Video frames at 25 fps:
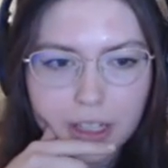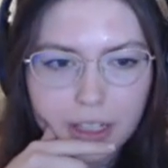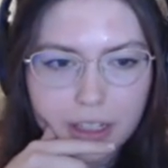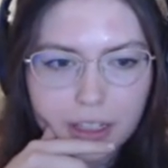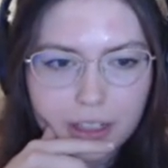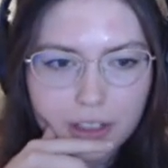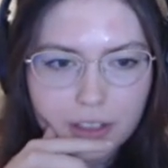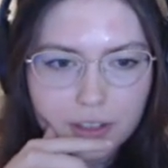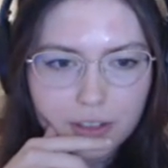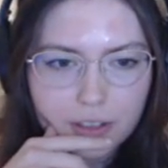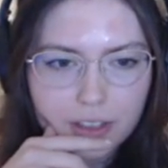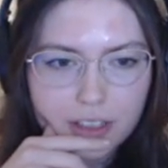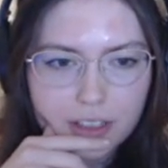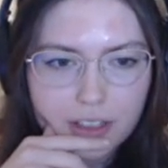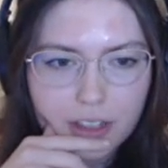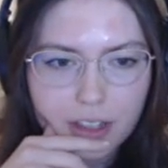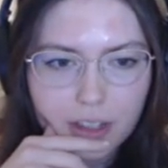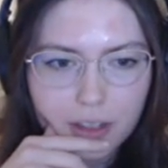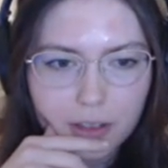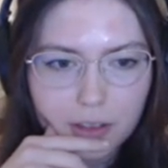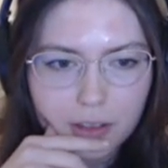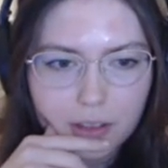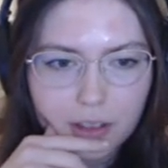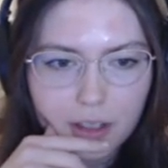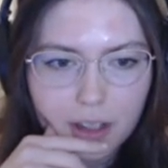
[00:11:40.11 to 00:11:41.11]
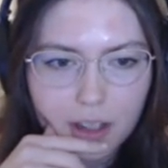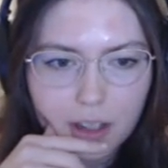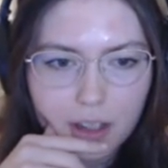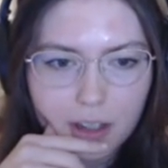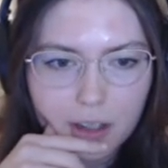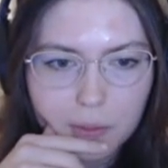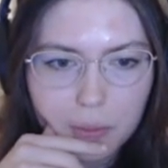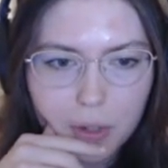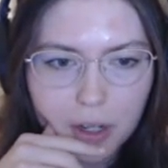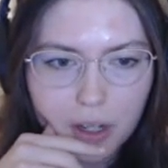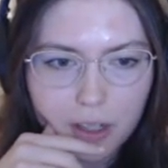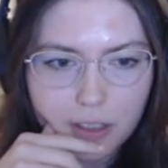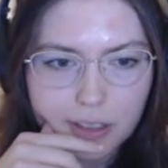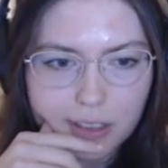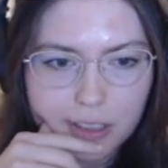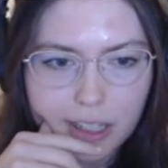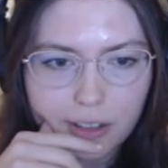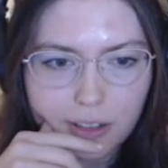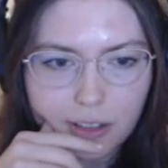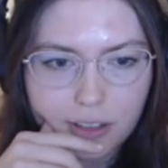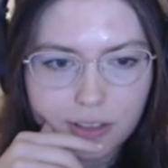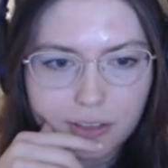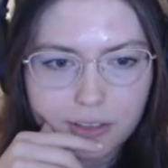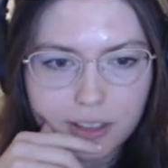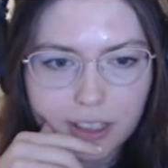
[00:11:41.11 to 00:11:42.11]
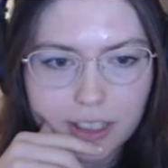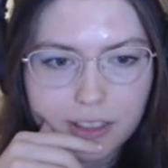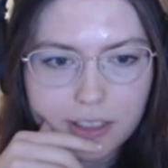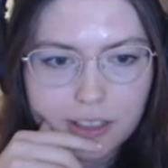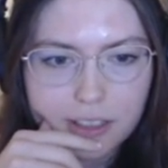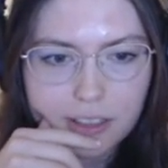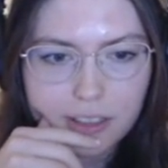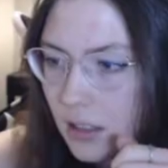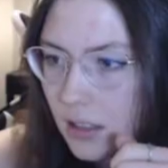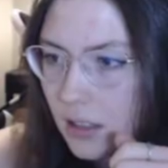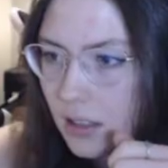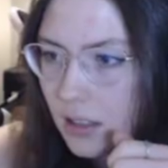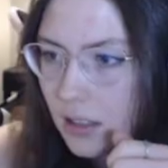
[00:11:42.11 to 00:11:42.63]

interesting pawn sacrifice.